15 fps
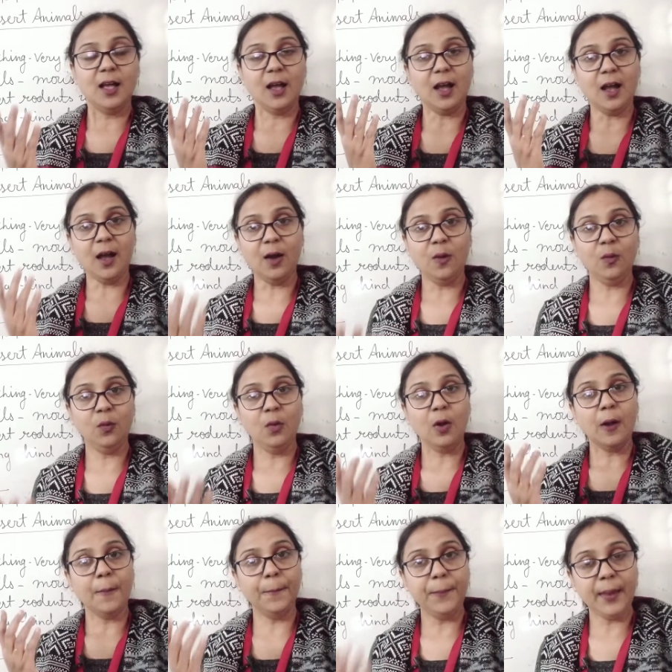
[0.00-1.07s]
how
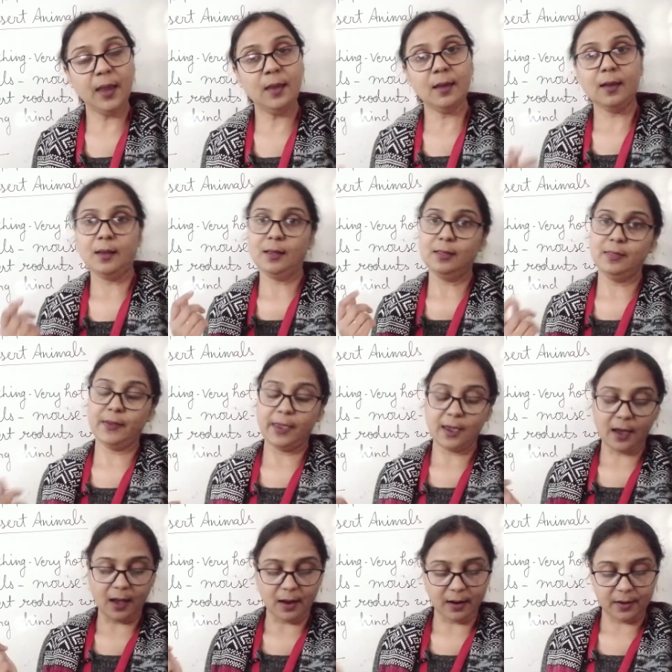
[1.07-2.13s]
big they
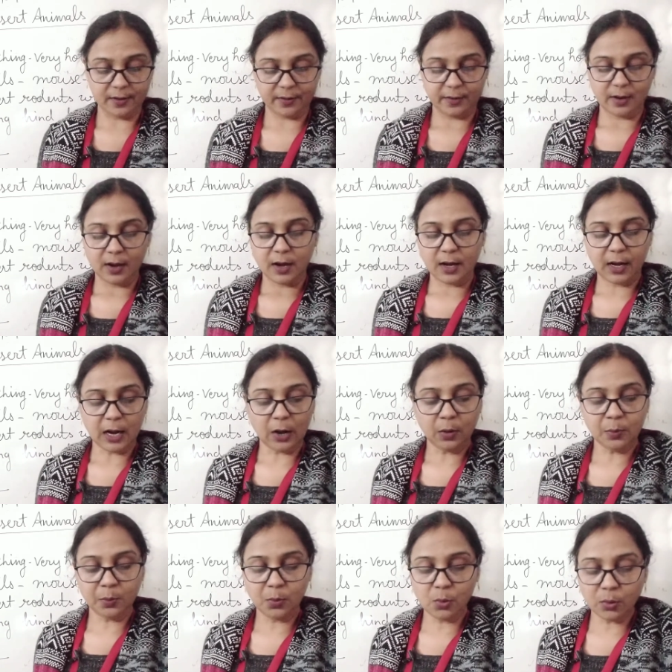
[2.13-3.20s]
are.
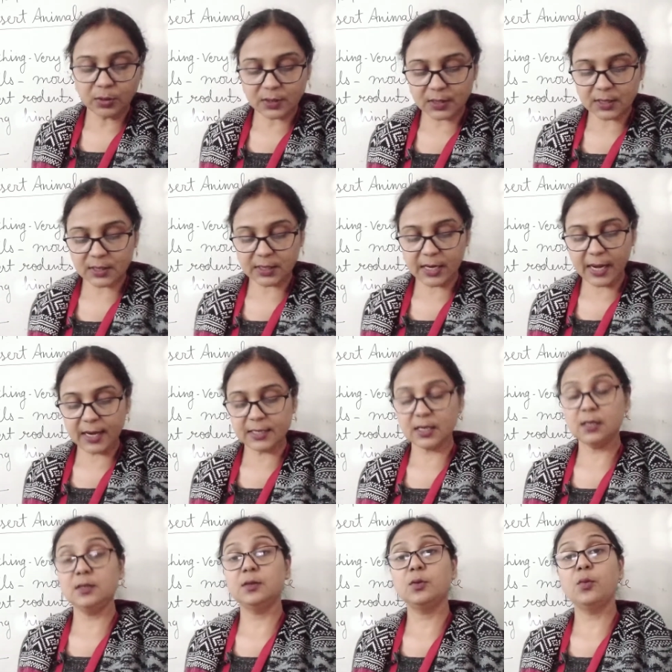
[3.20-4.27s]
Now most snakes
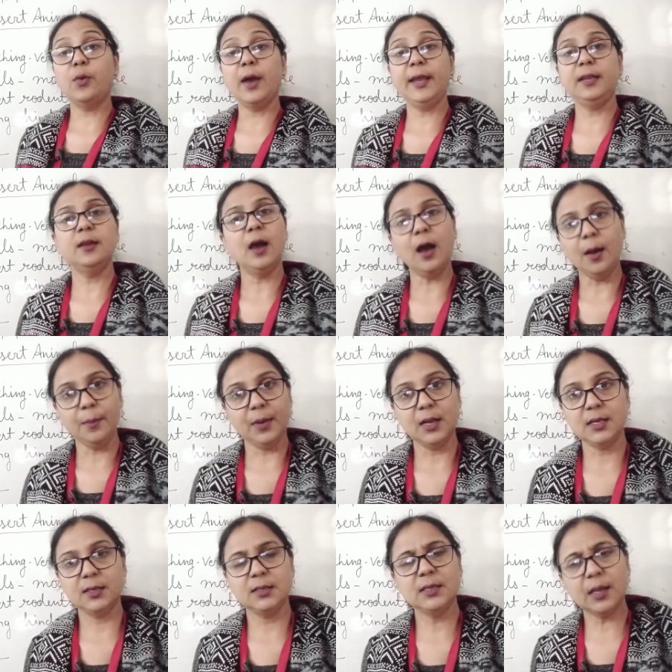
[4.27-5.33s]
is quite
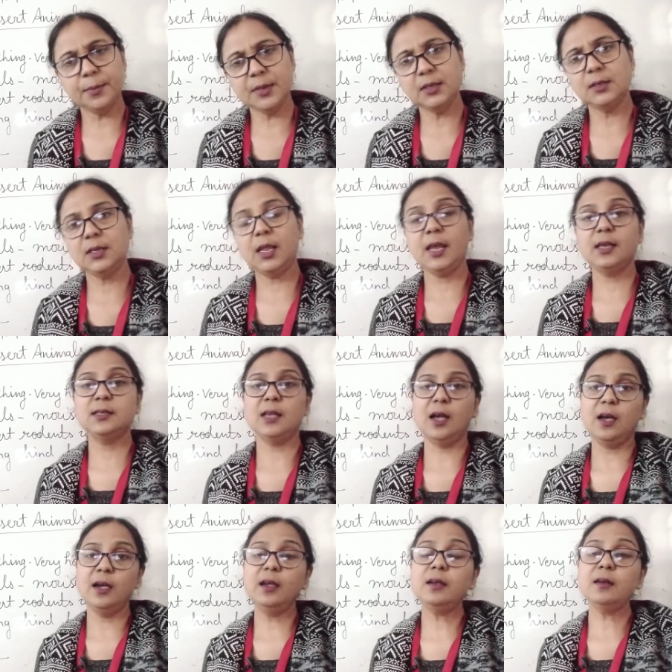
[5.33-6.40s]
harmless. Some snakes
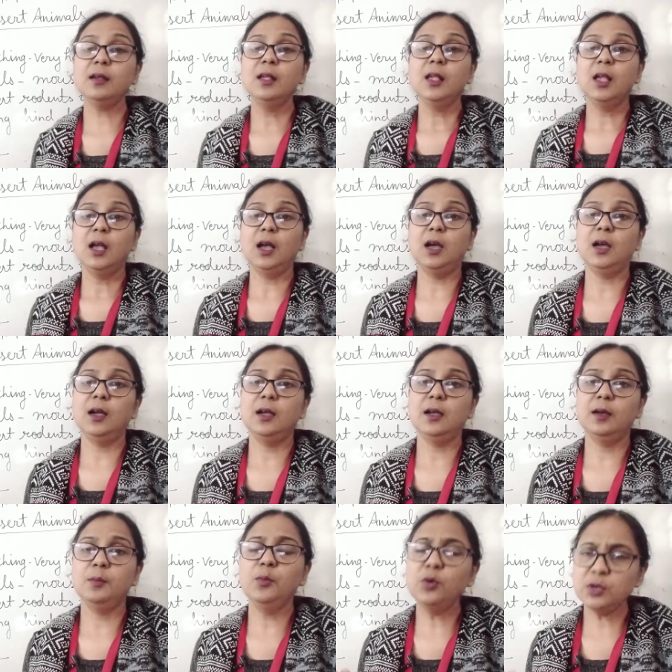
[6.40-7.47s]
are,
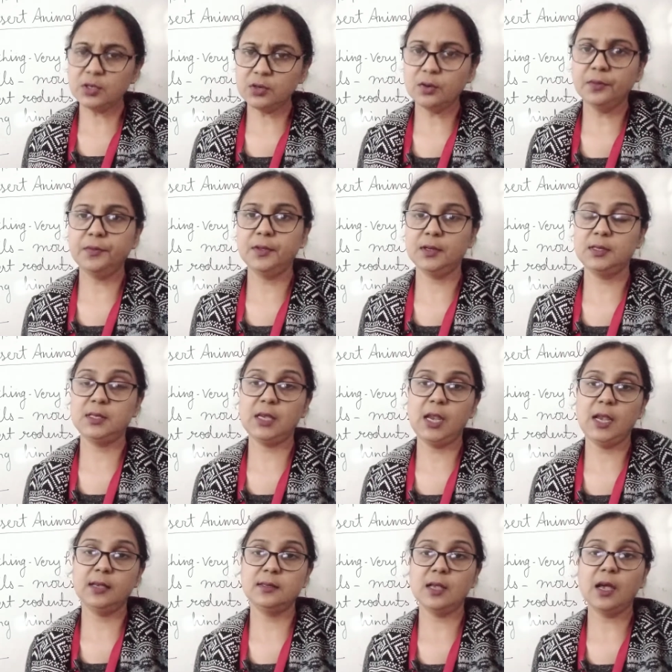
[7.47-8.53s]
most of the
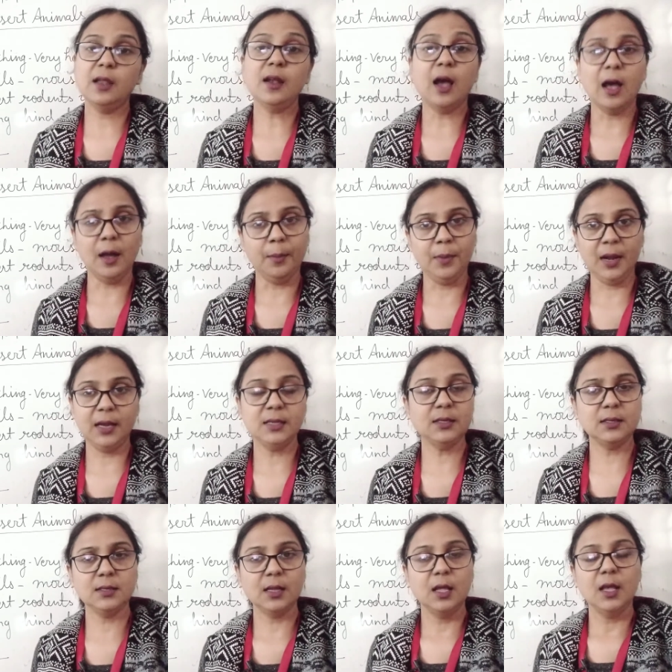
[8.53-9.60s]
snakes are
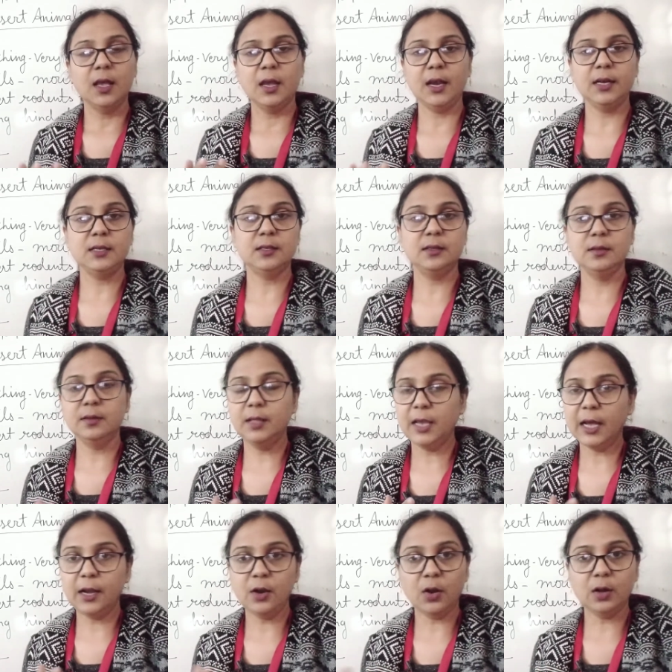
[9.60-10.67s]
harmless. They
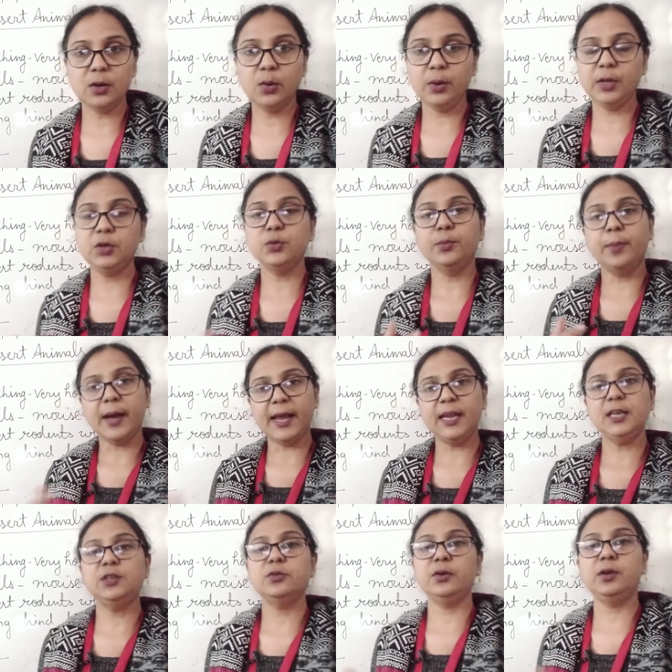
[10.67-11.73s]
are not going to
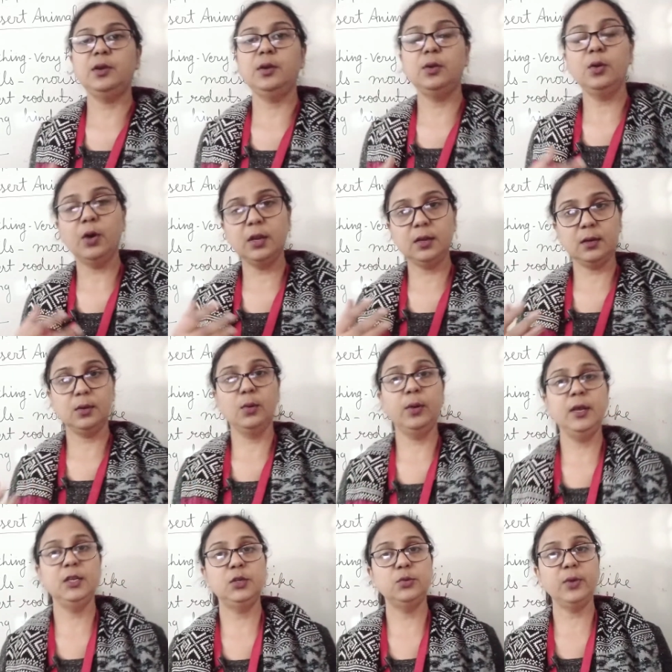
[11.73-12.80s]
bite or not
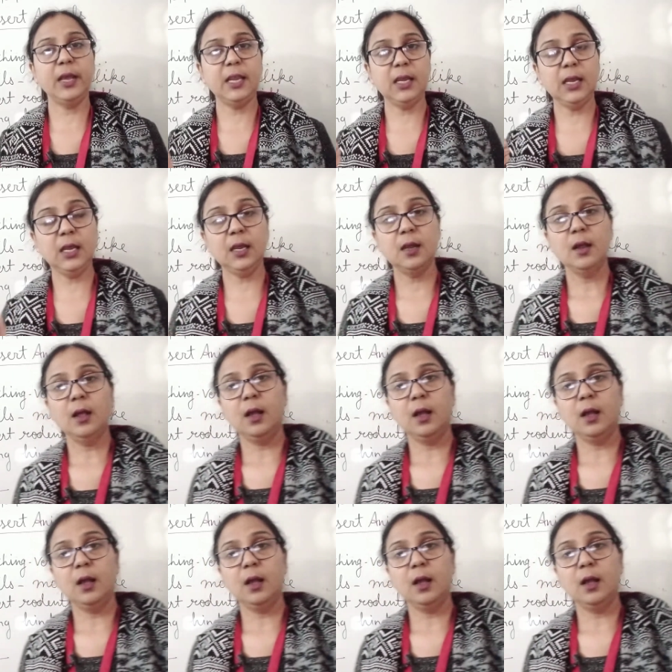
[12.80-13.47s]
going to any